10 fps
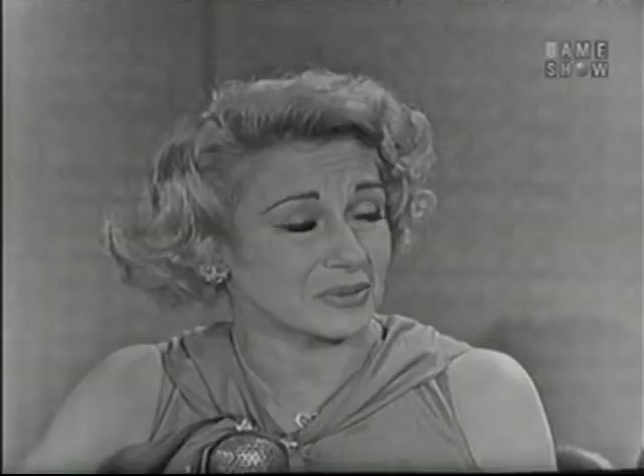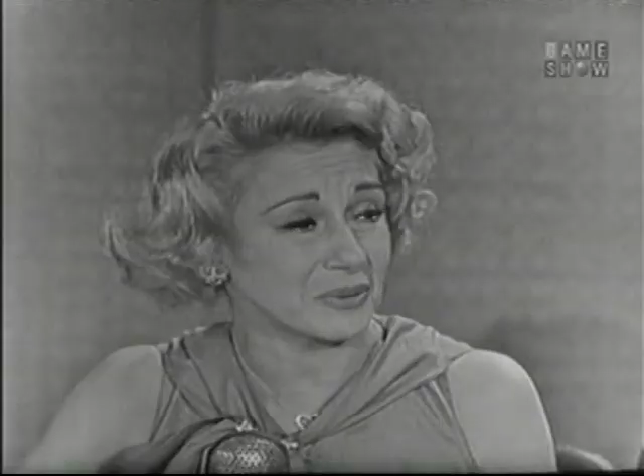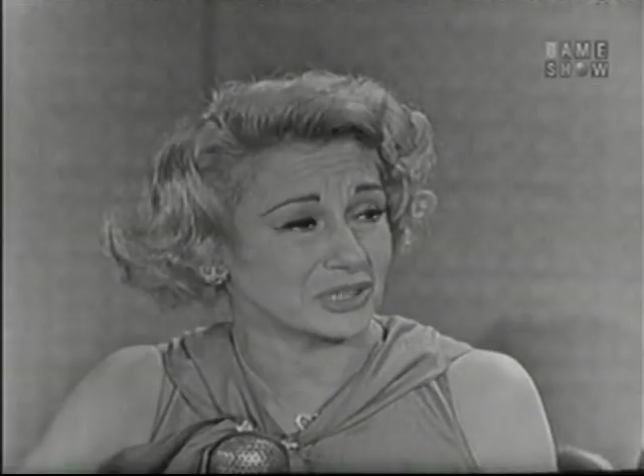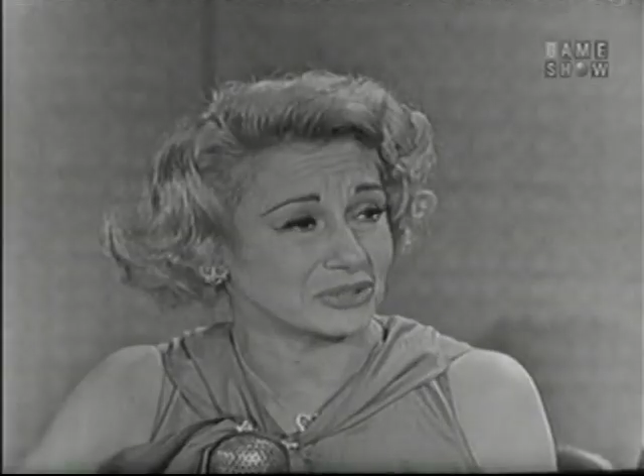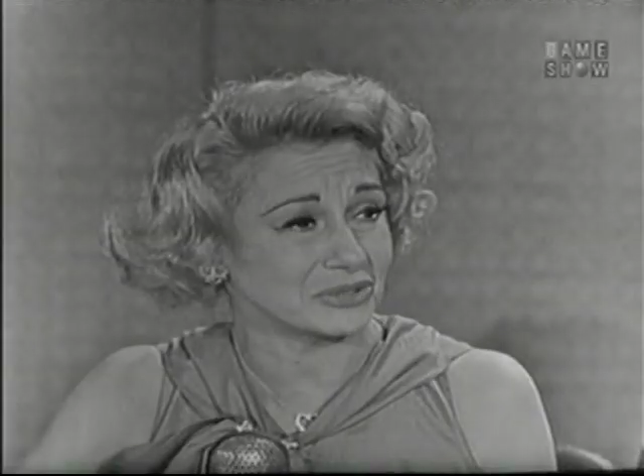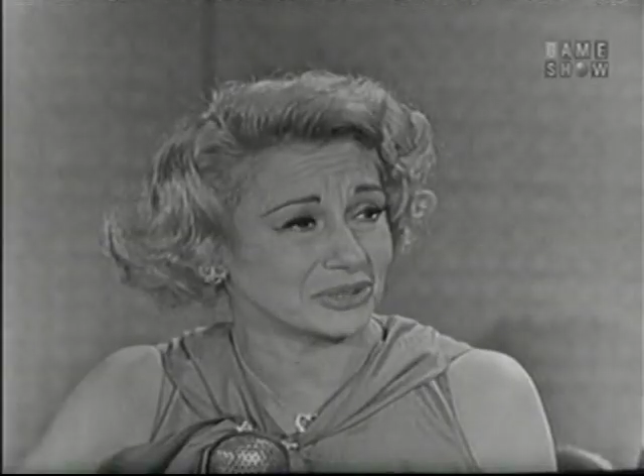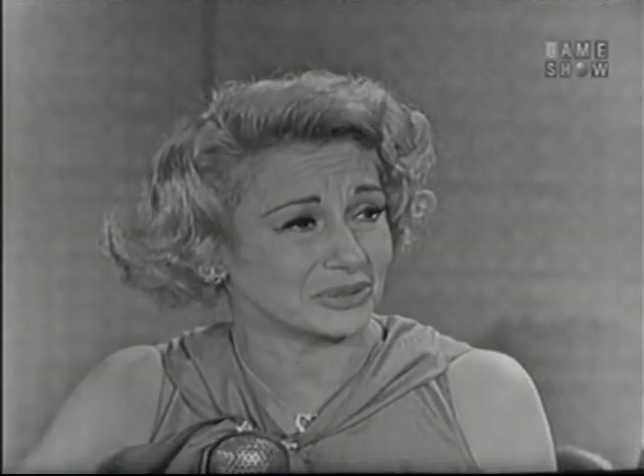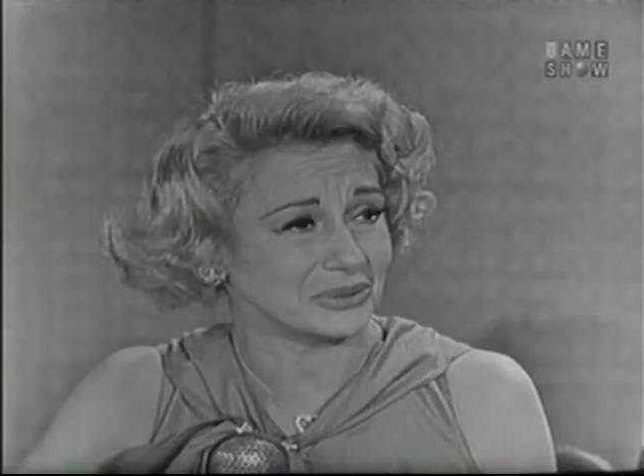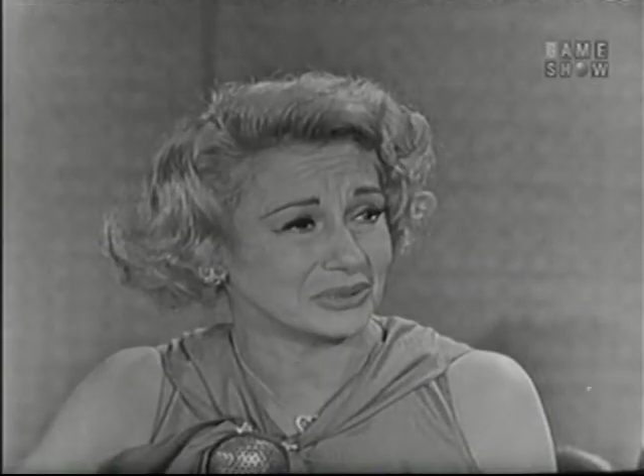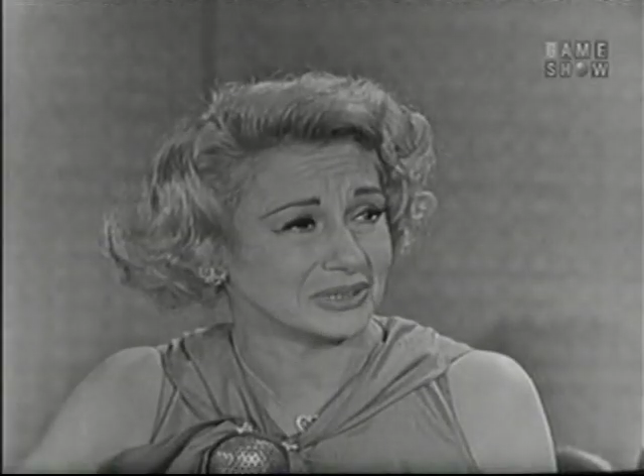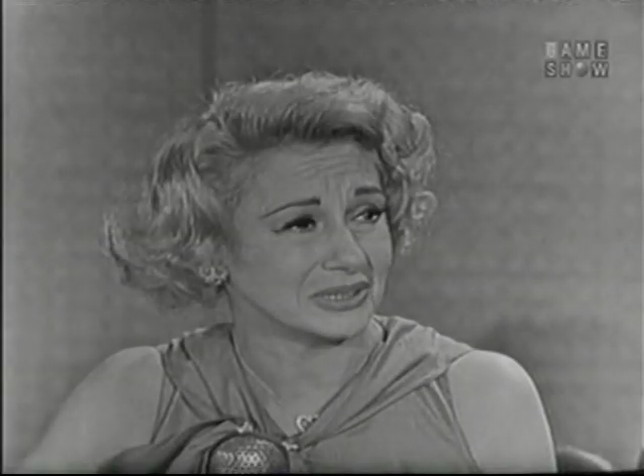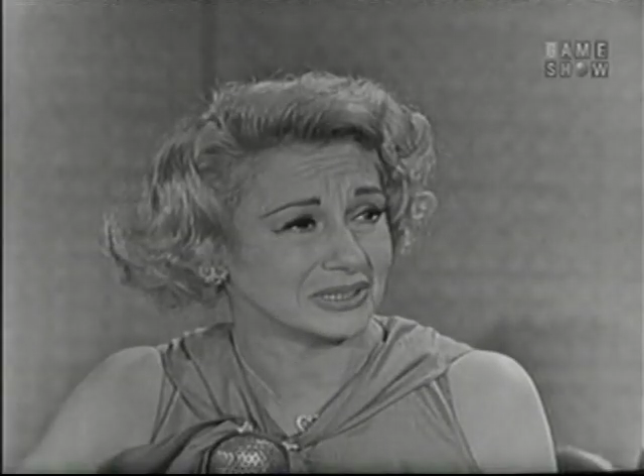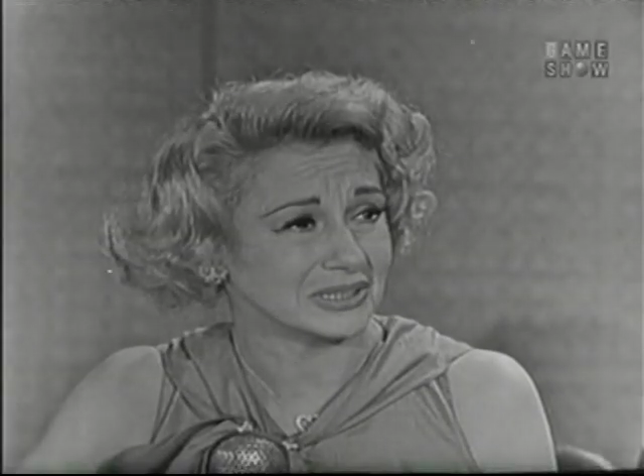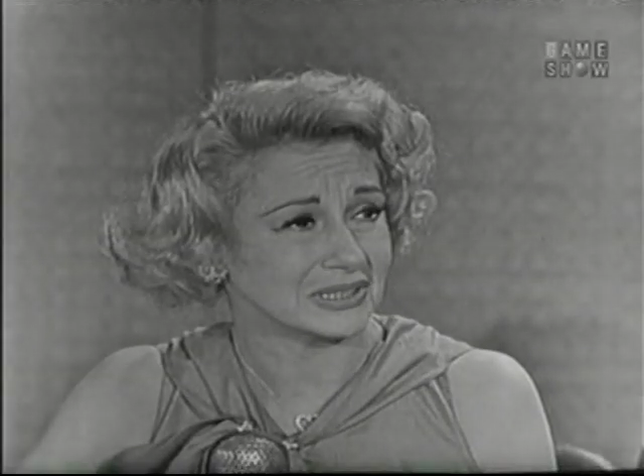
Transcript: with what you do? Yes.